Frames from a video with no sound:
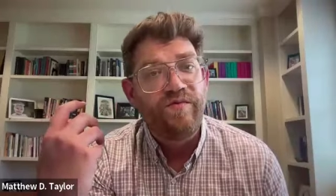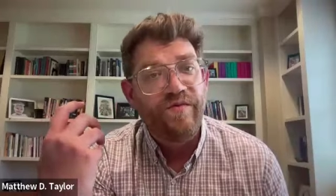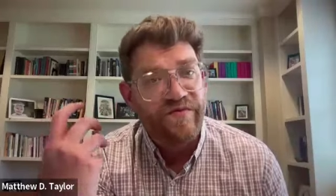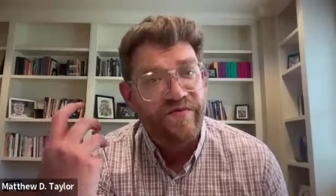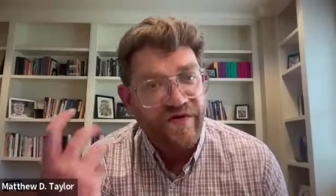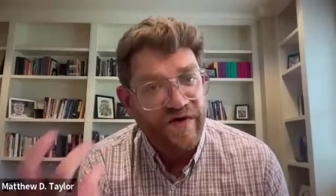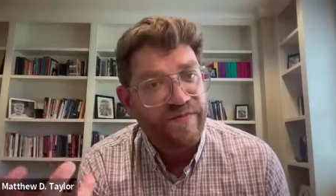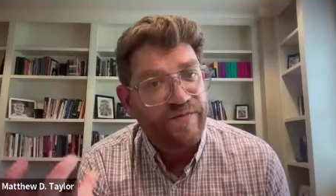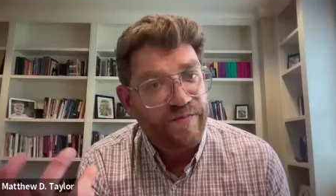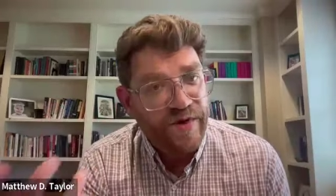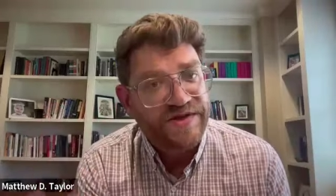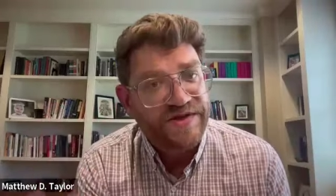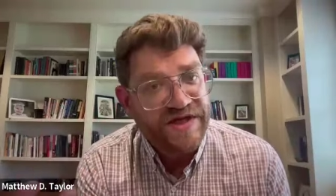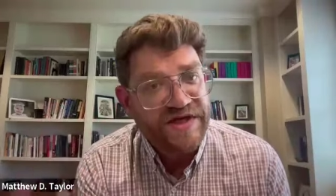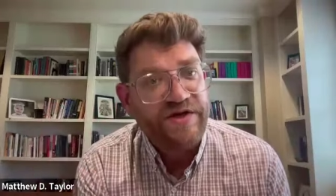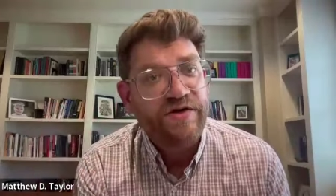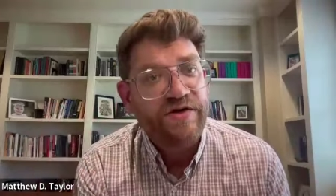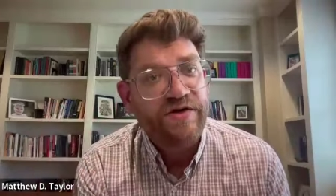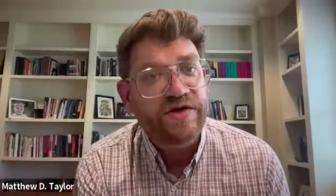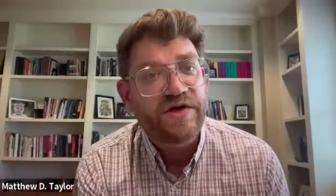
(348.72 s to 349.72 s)
for
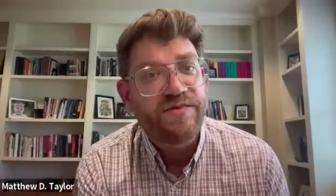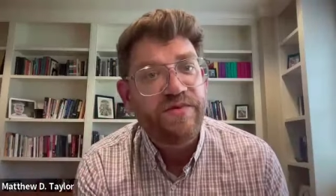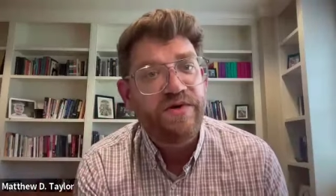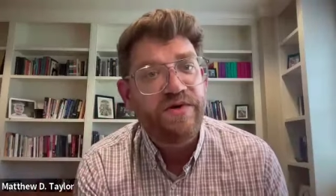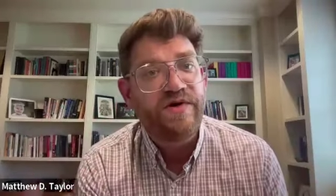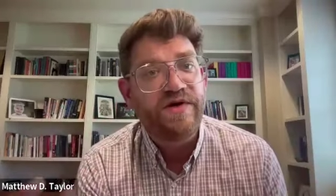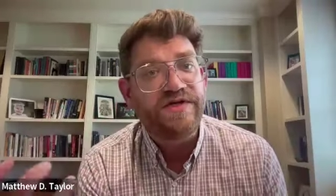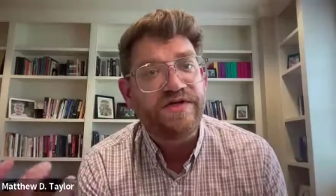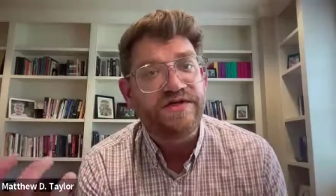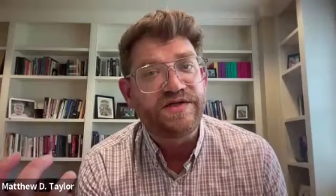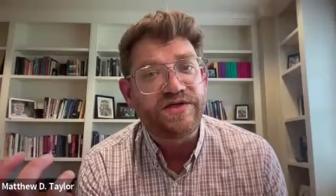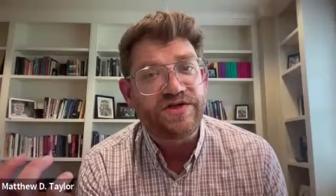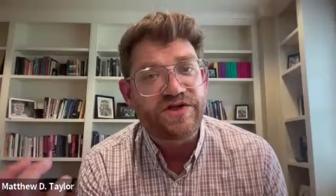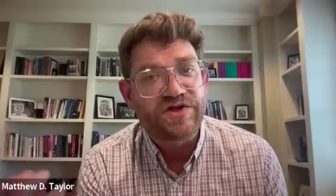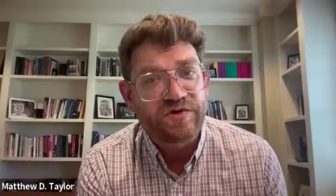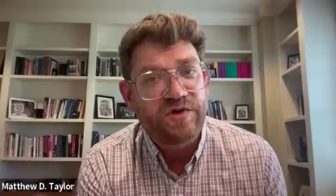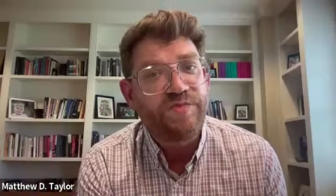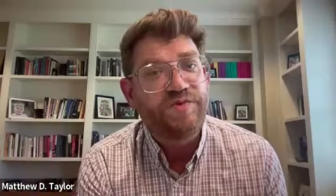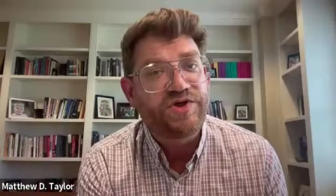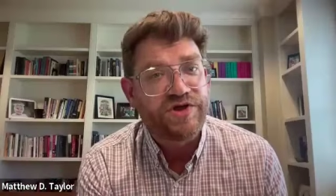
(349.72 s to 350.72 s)
particular communities,
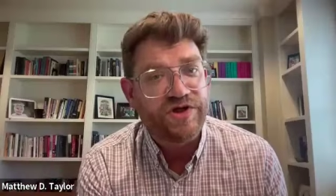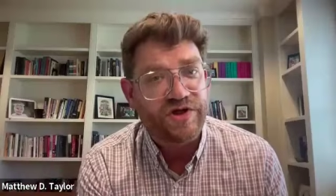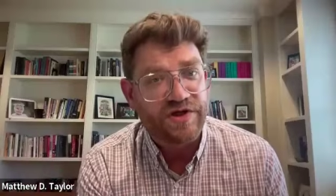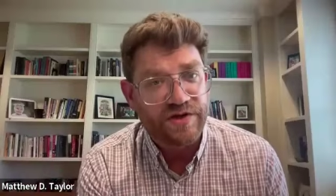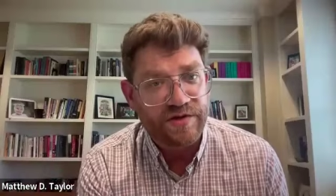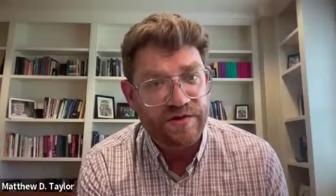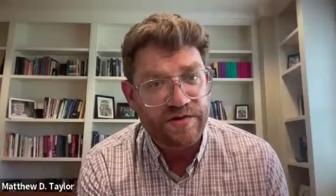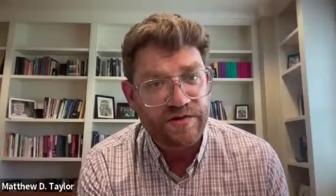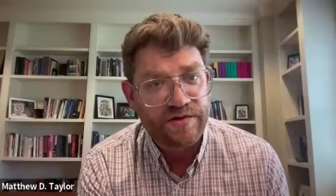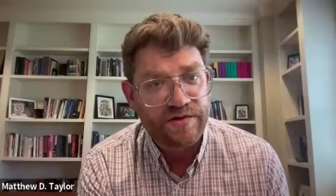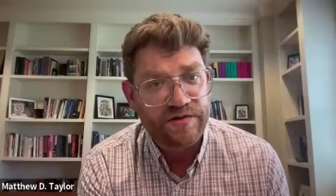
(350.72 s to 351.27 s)
scripture